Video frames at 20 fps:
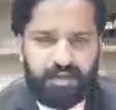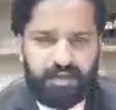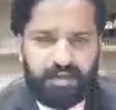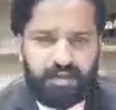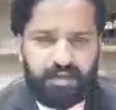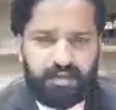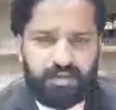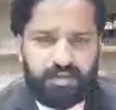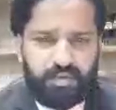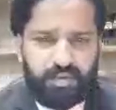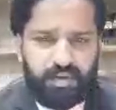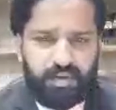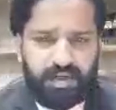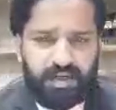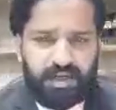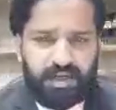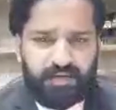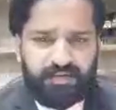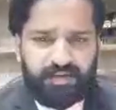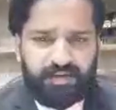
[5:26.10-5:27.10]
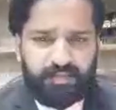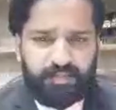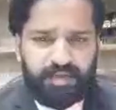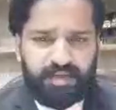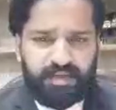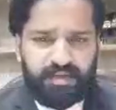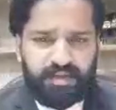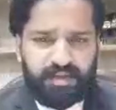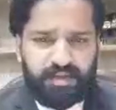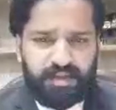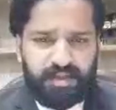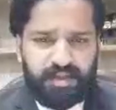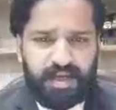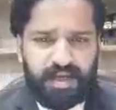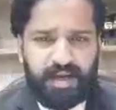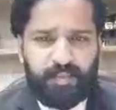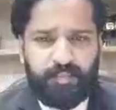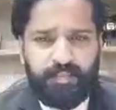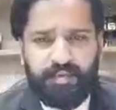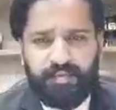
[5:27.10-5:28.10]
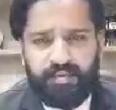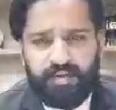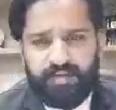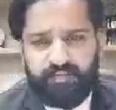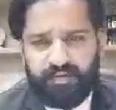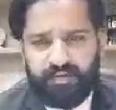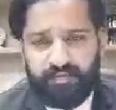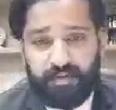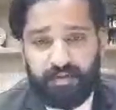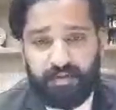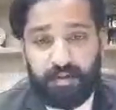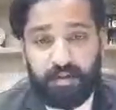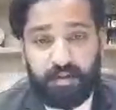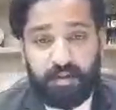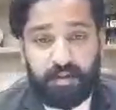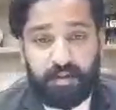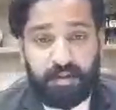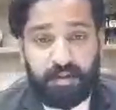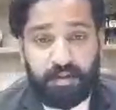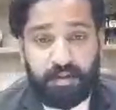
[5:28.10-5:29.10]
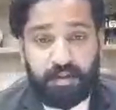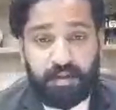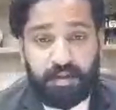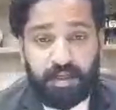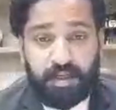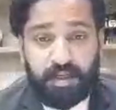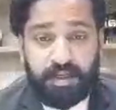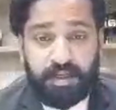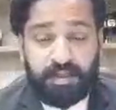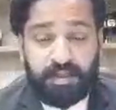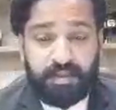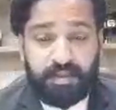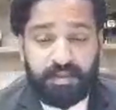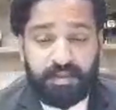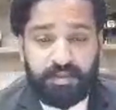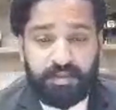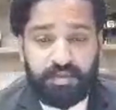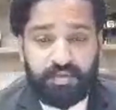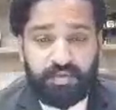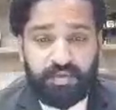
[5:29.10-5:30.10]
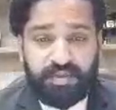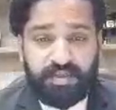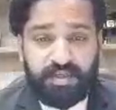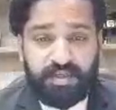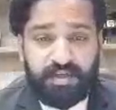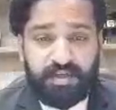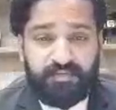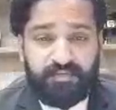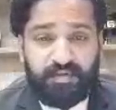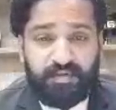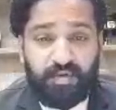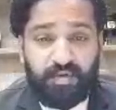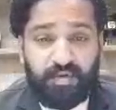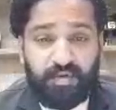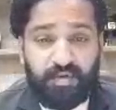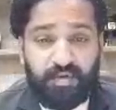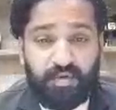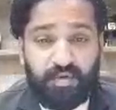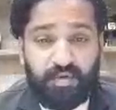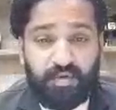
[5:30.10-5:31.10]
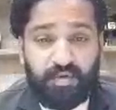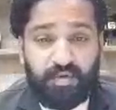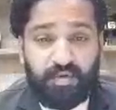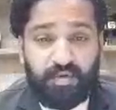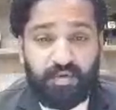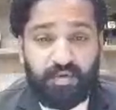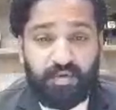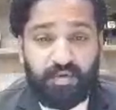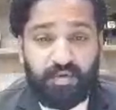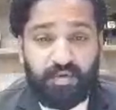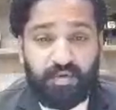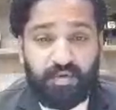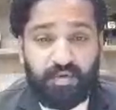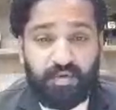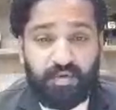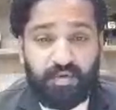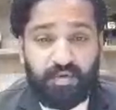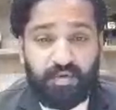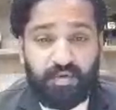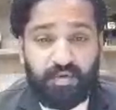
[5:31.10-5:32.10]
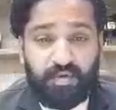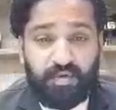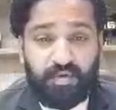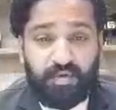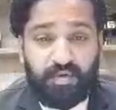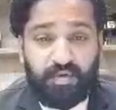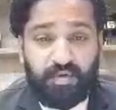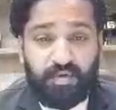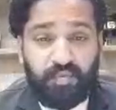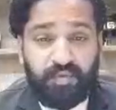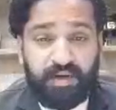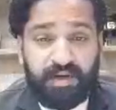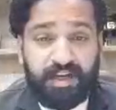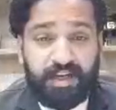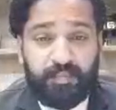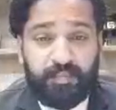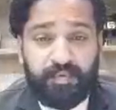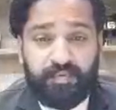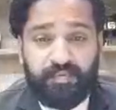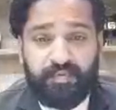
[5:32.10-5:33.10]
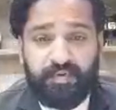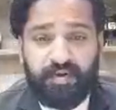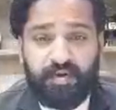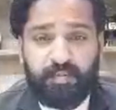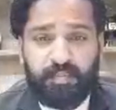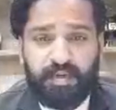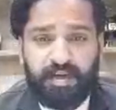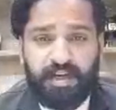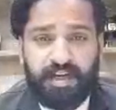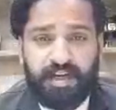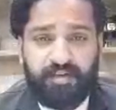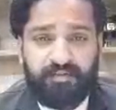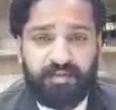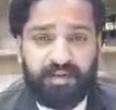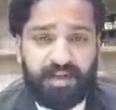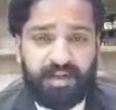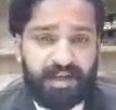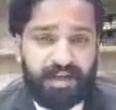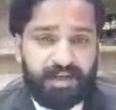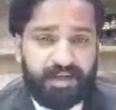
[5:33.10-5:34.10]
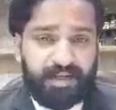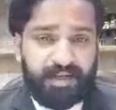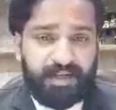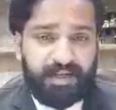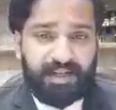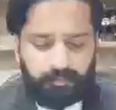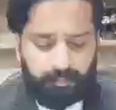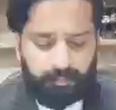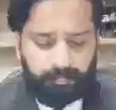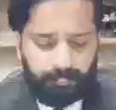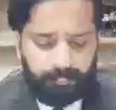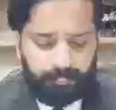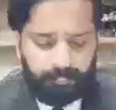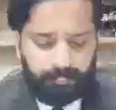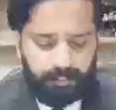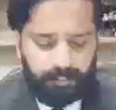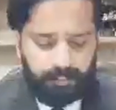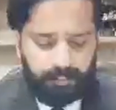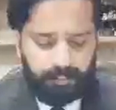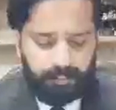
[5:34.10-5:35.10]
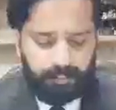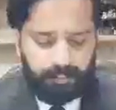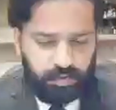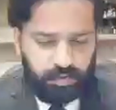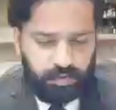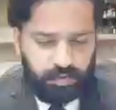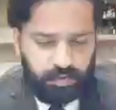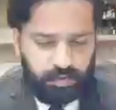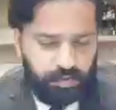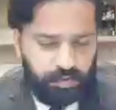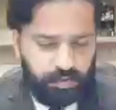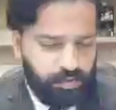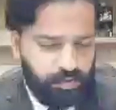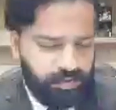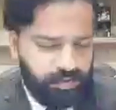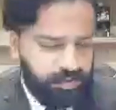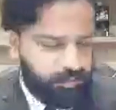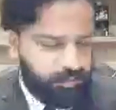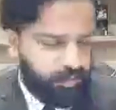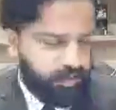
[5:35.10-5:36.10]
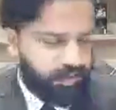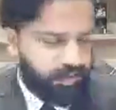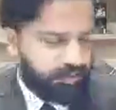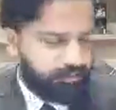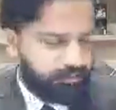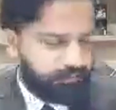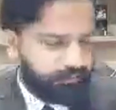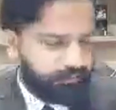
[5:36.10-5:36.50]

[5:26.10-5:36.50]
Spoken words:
so Allah will be happy on everyone. And in the situation if no one can perform, Allah will angry. Allah. Now on the next point,